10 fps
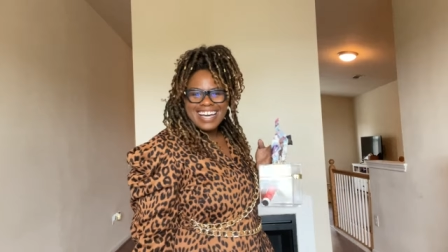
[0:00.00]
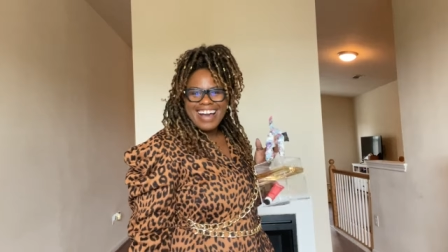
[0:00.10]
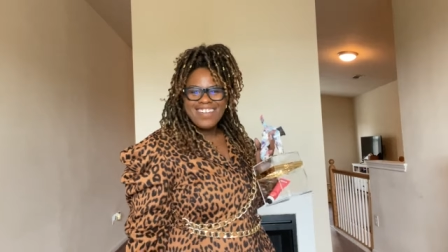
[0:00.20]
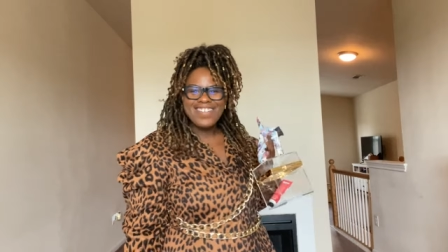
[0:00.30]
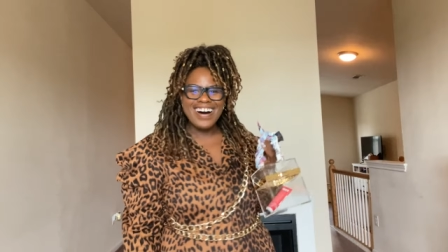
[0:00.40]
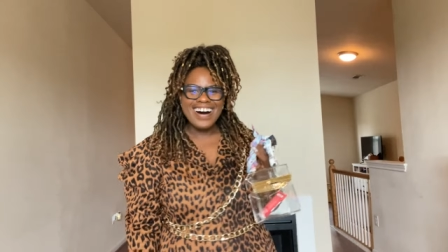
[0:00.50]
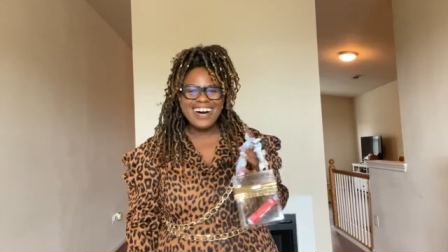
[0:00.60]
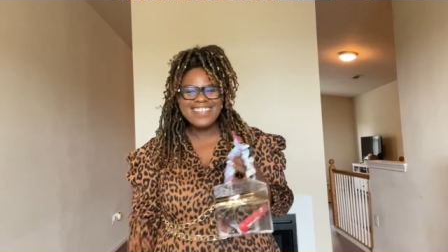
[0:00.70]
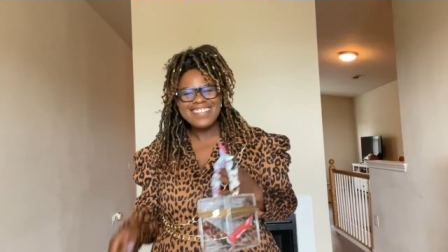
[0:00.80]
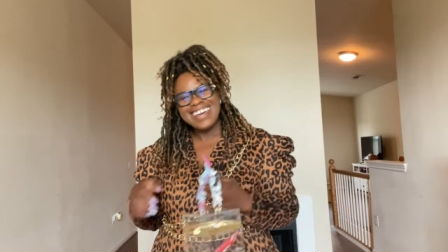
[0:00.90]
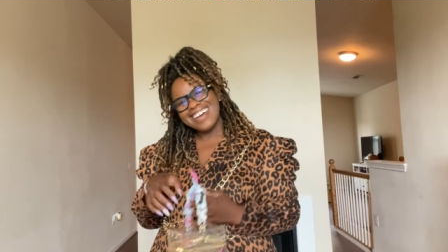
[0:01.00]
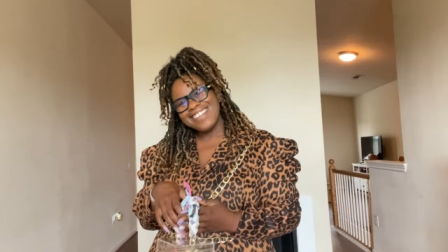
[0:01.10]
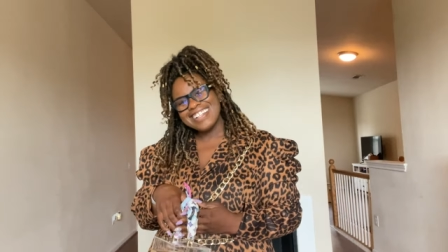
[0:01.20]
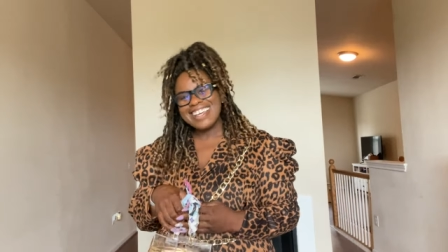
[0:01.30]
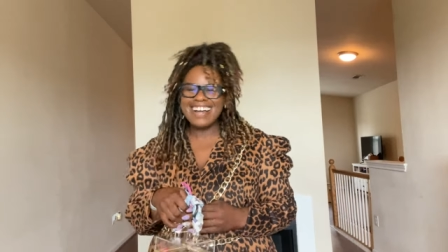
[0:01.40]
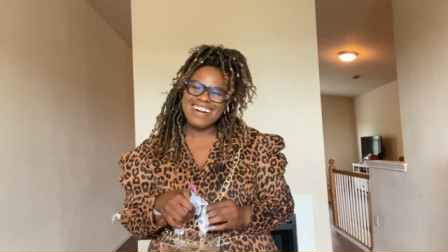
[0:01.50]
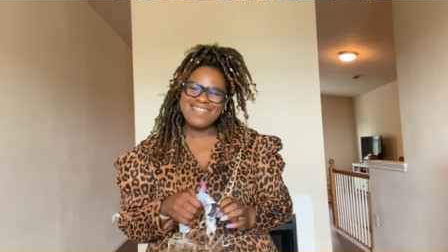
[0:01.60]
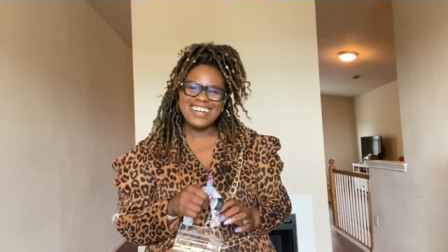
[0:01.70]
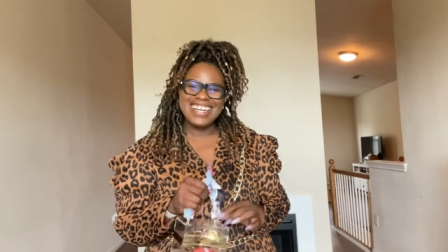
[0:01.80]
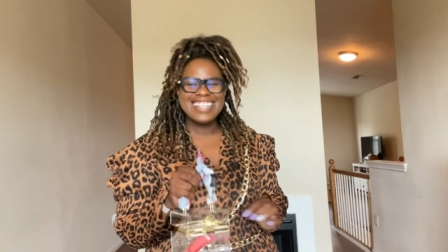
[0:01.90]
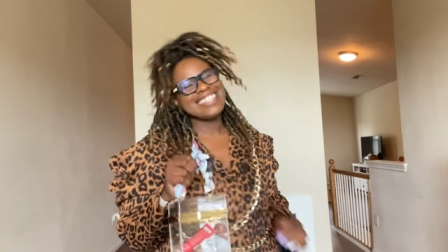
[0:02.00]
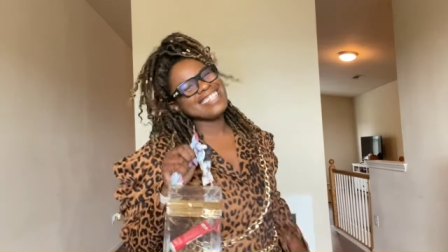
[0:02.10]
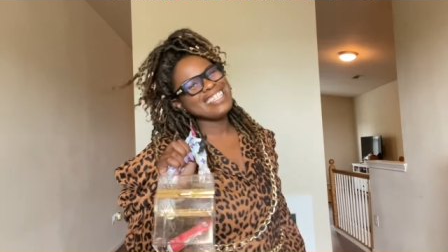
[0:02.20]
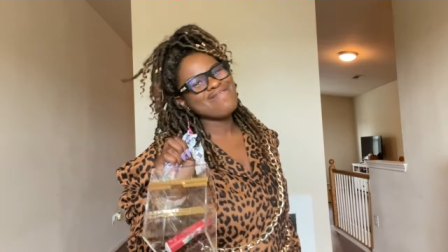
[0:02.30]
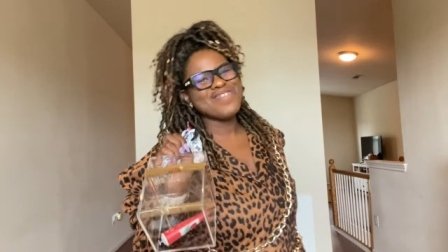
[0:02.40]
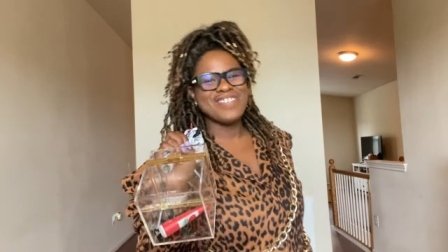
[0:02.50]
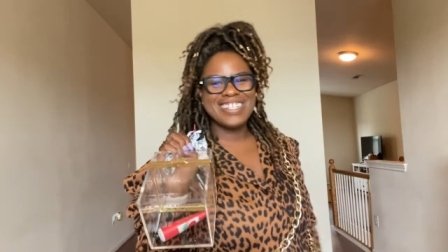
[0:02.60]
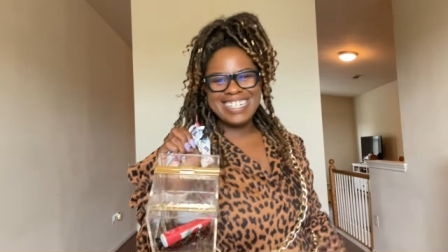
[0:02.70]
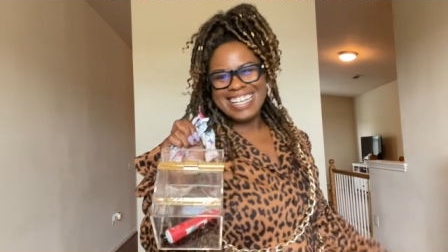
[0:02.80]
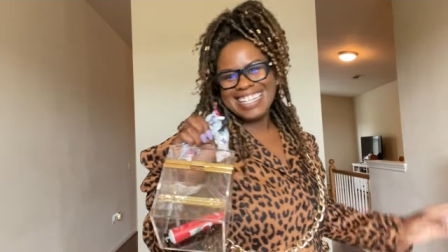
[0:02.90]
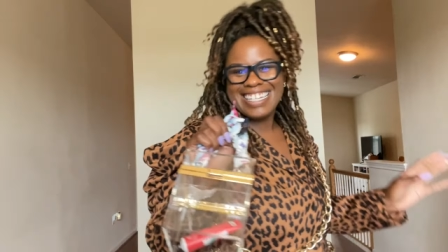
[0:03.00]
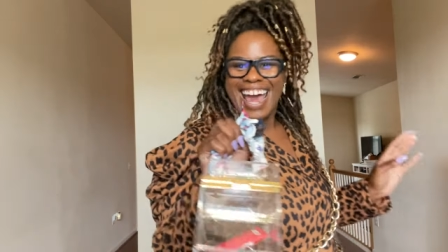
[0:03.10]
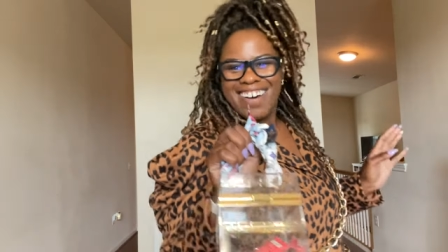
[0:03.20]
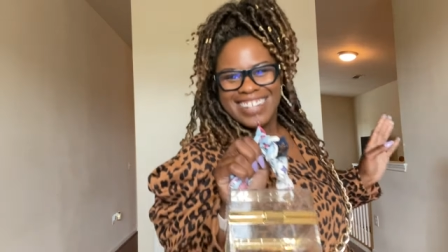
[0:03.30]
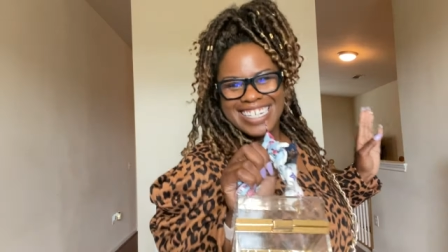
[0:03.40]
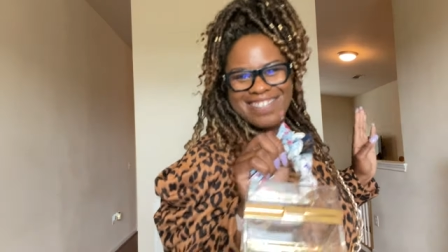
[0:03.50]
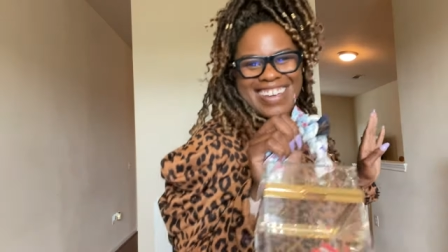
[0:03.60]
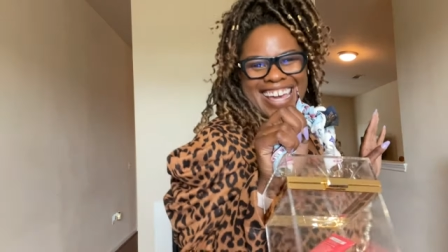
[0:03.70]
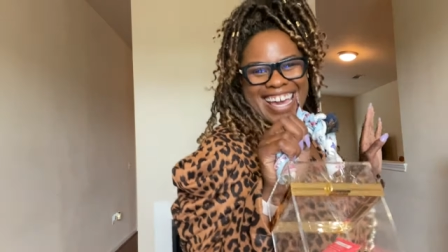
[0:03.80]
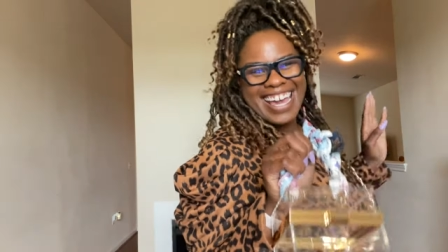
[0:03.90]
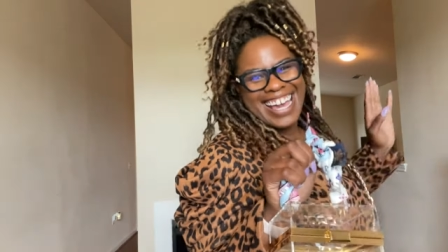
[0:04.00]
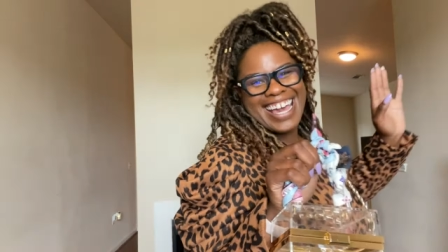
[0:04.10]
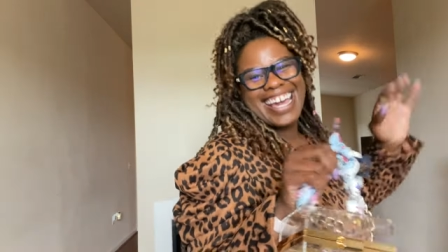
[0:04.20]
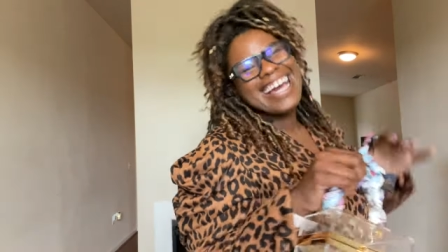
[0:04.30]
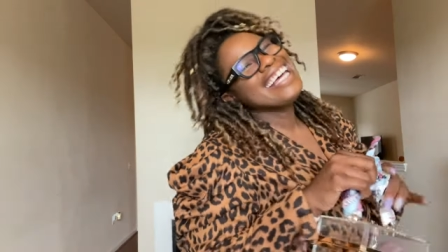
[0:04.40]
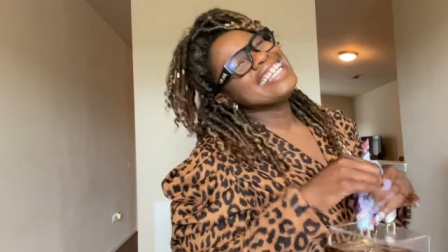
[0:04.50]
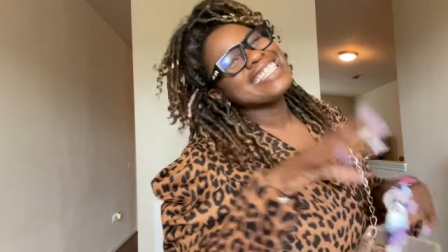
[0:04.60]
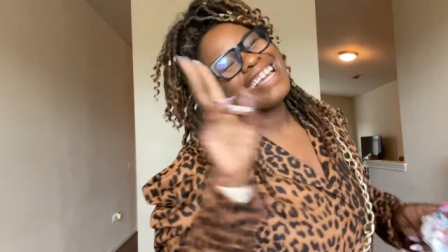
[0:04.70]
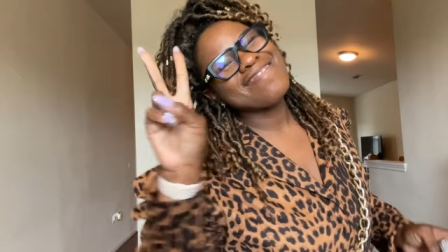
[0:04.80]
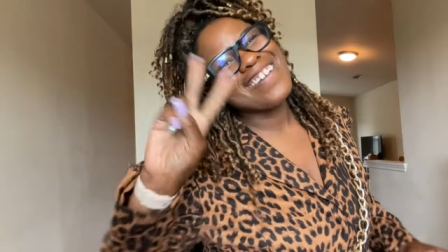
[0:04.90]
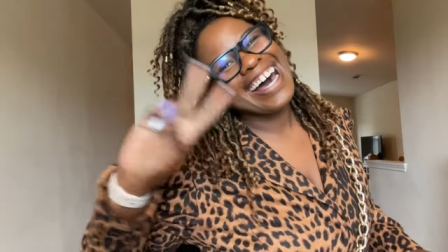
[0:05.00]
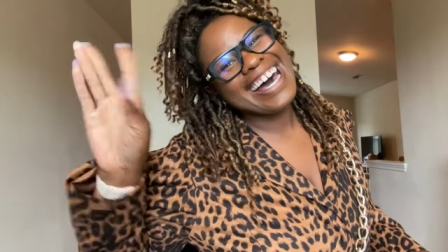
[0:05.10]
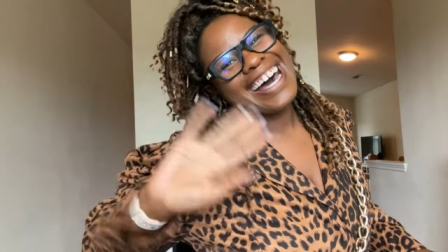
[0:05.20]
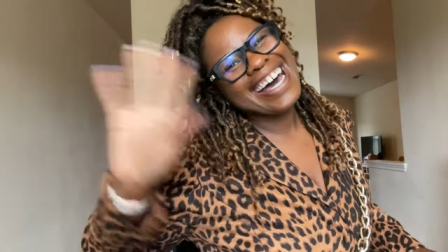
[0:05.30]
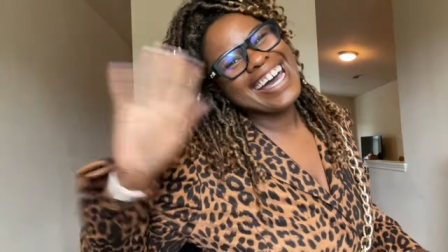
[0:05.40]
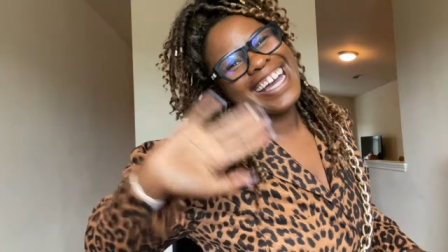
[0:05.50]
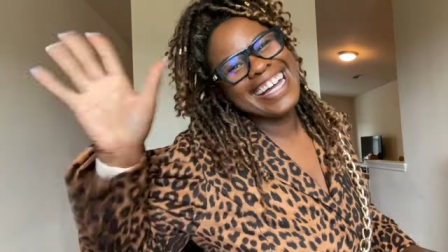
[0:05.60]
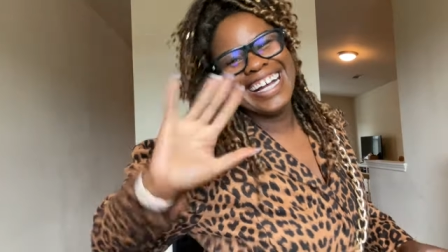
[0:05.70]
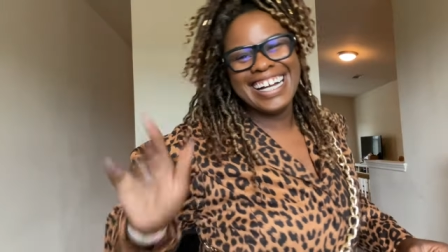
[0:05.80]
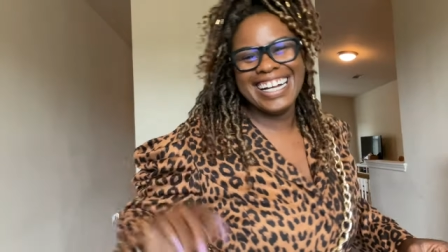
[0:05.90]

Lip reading: I got my mom and we take our butt into this bougie establishment. Bye.